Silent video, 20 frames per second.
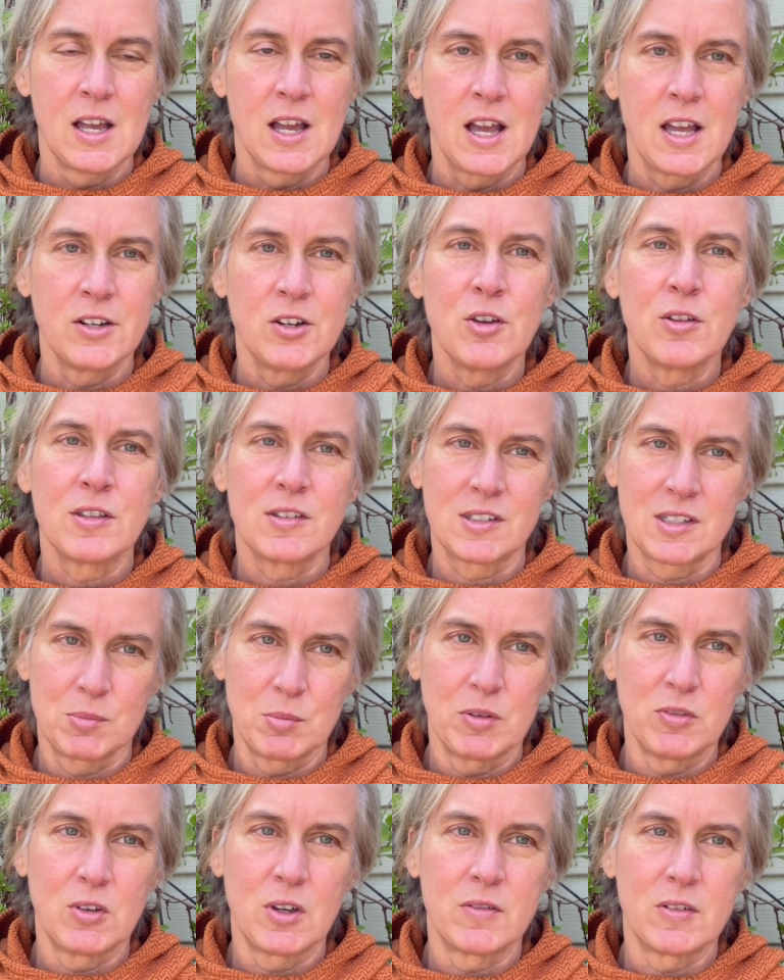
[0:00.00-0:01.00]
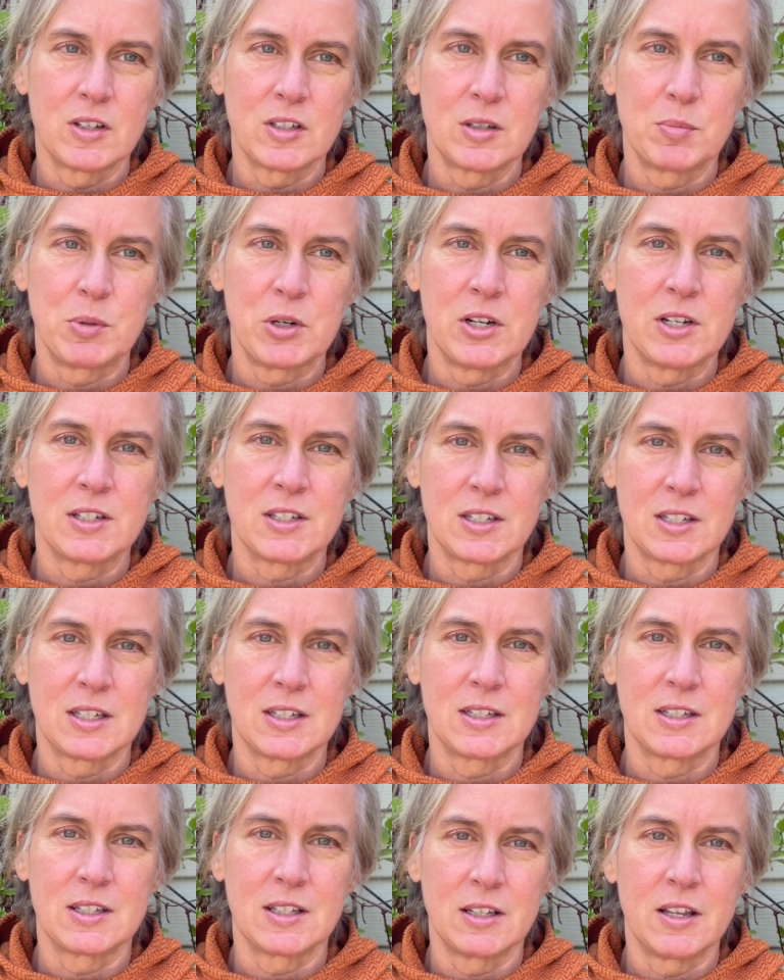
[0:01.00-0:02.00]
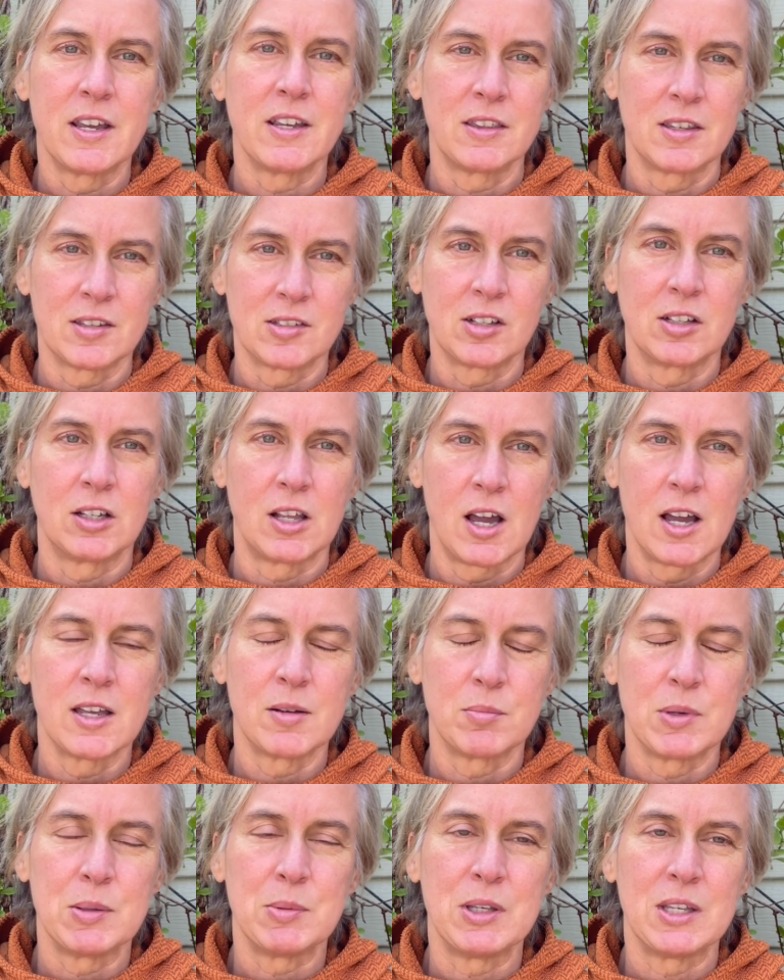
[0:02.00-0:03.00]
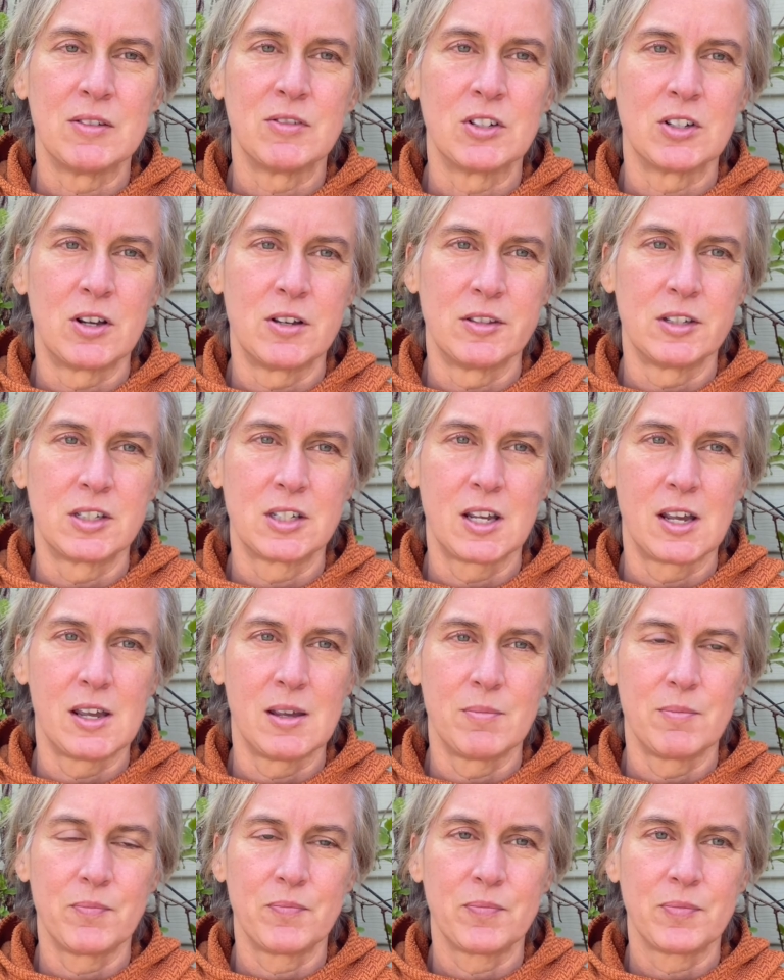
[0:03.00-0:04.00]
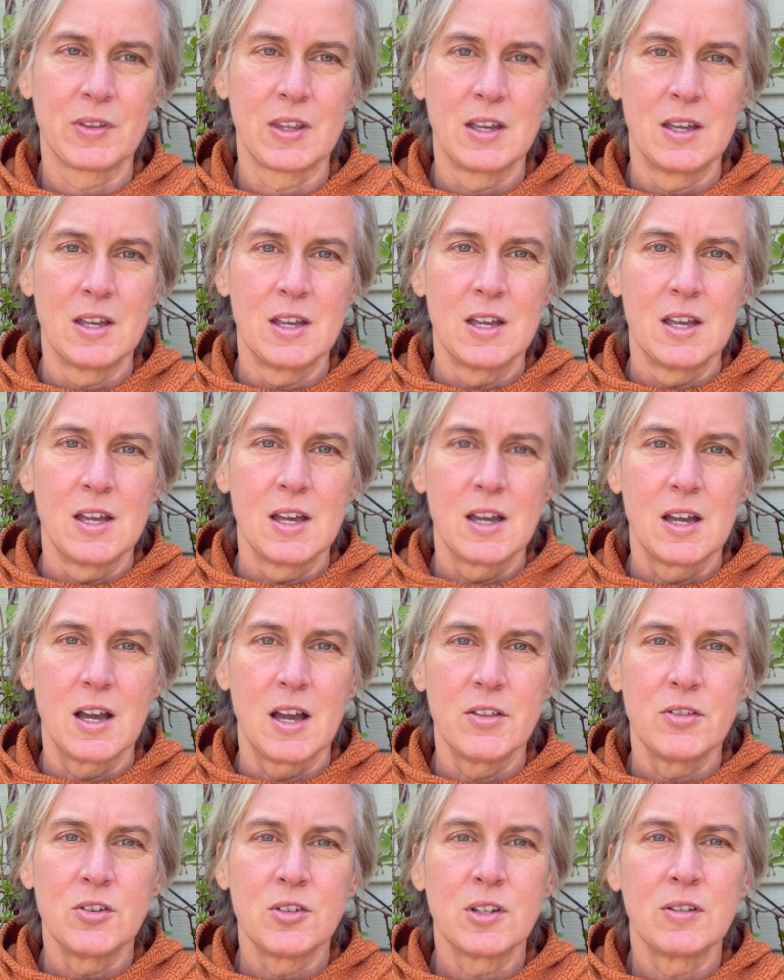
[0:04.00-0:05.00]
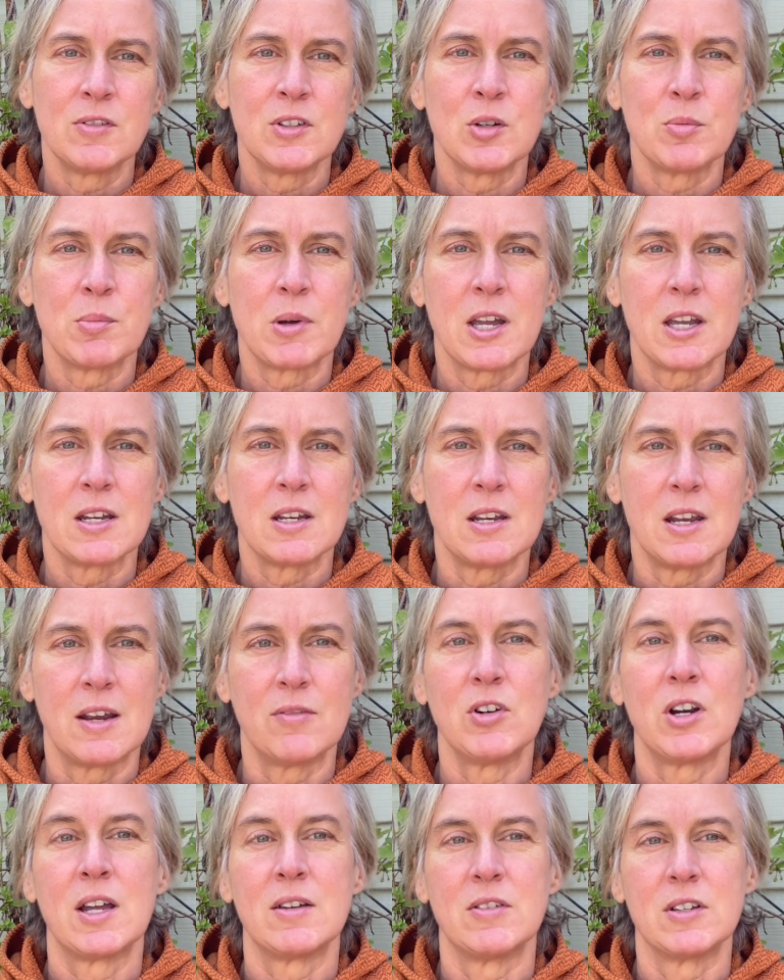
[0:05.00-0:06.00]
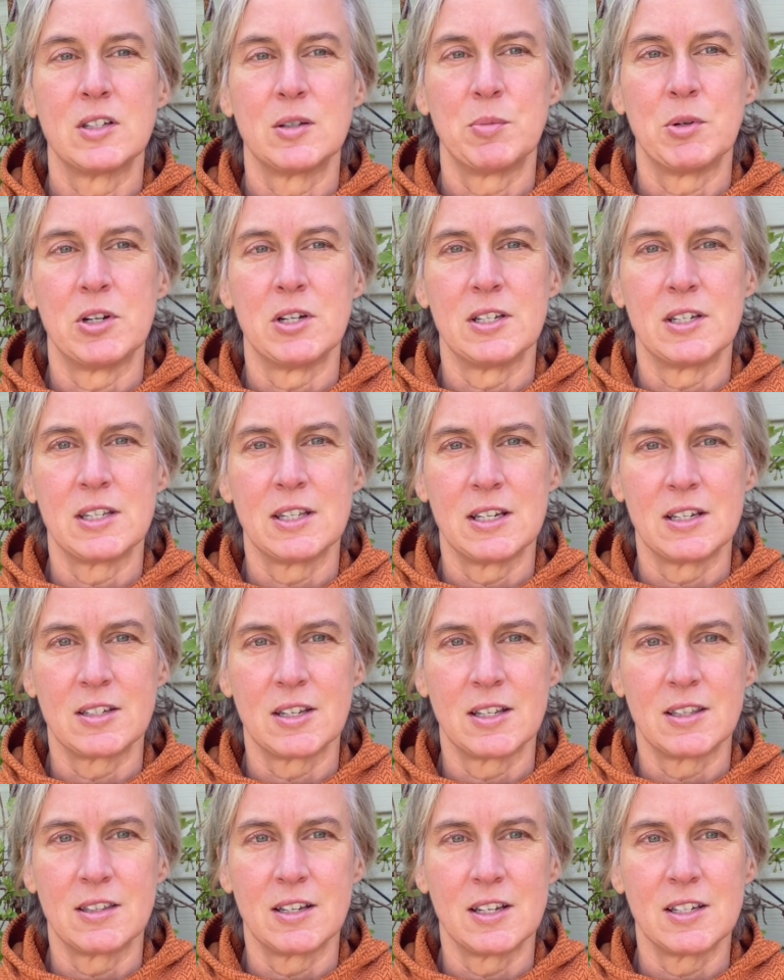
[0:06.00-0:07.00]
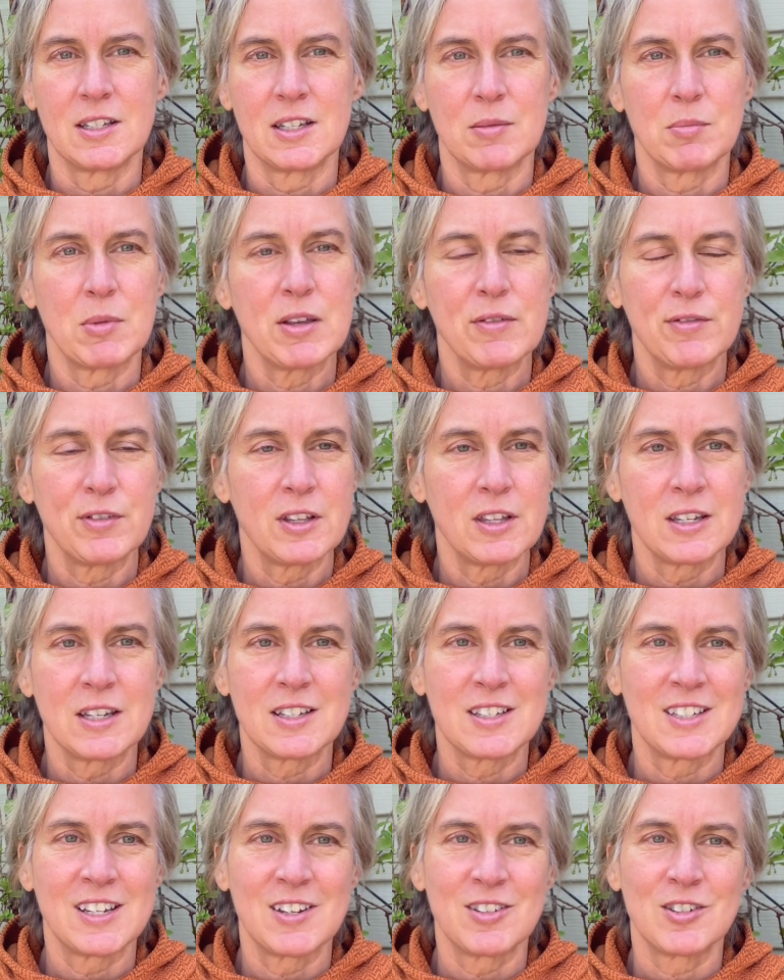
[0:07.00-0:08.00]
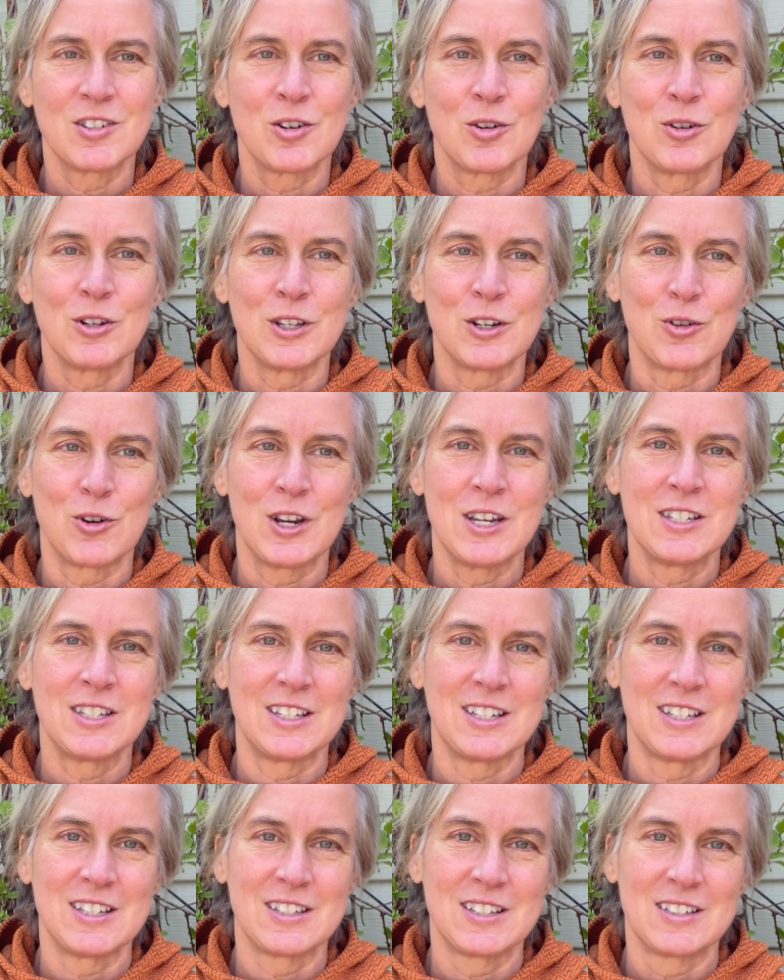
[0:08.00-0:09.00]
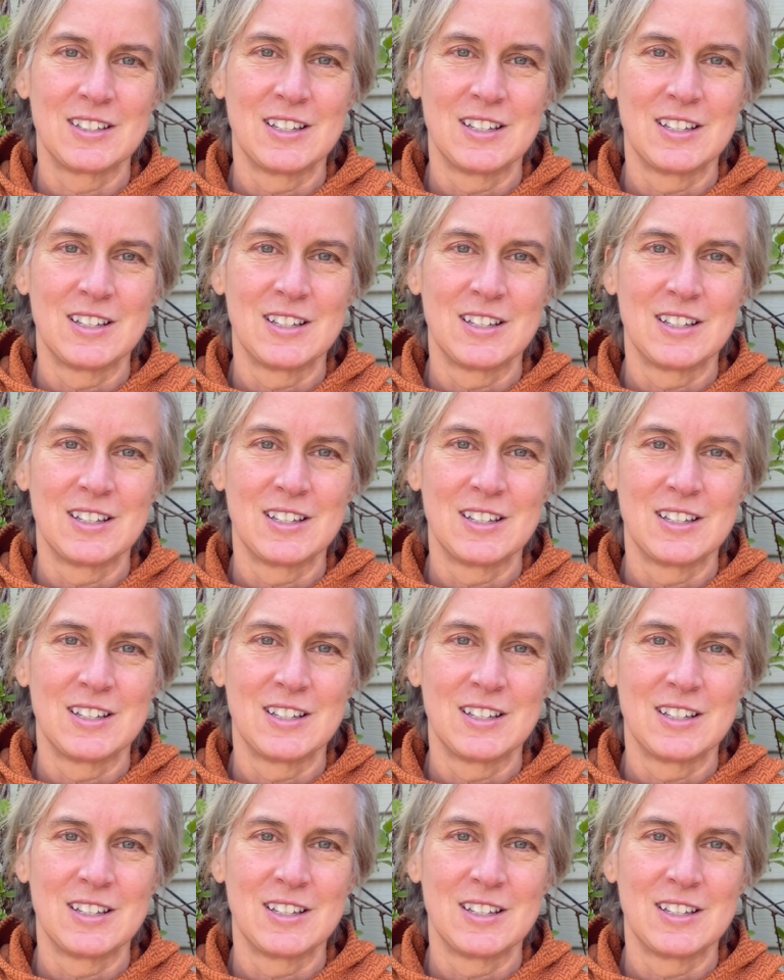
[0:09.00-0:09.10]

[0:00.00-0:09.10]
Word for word: I know that some of you have experiences like this a lot, maybe even all the time. Others of you might never have experienced things like this and might feel like it sounds totally crazy.